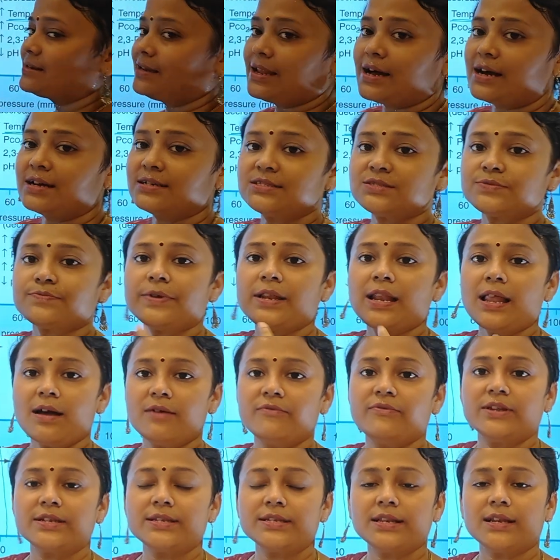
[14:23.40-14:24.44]
lungs will have
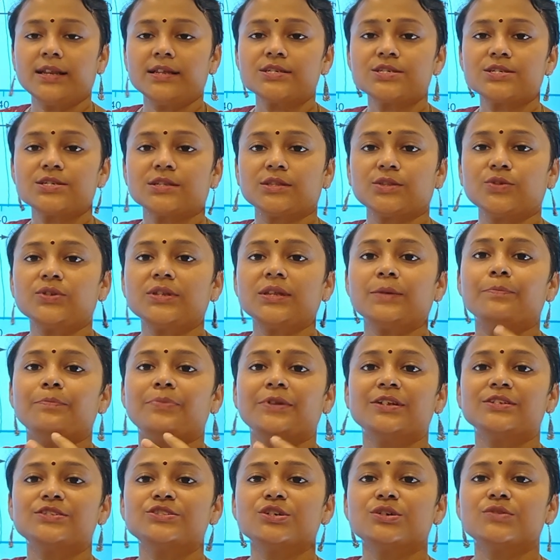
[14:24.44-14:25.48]
ventilation. The
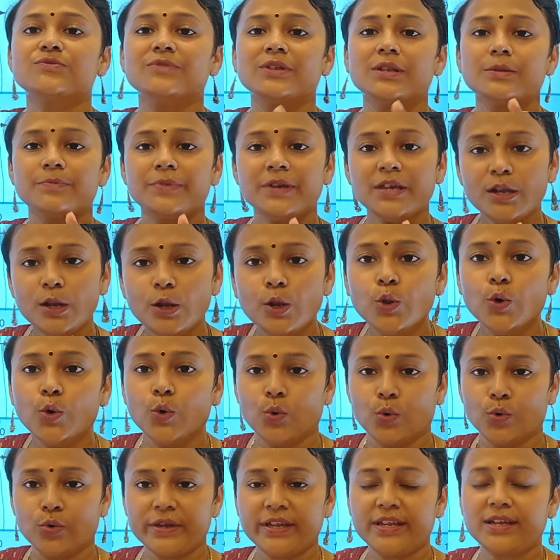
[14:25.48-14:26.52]
temperature will be
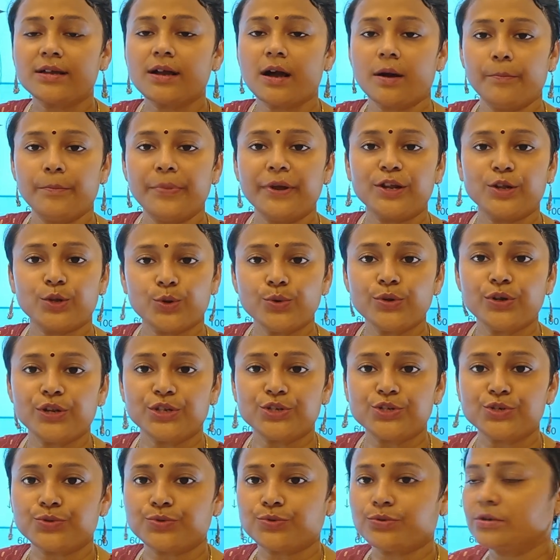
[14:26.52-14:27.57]
low in compared to
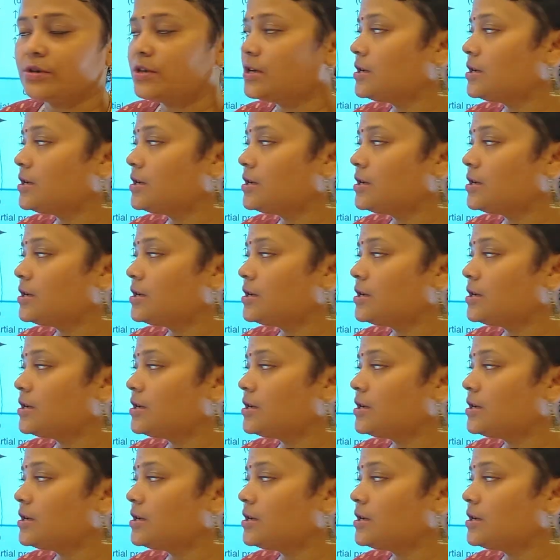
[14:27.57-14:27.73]
tissue.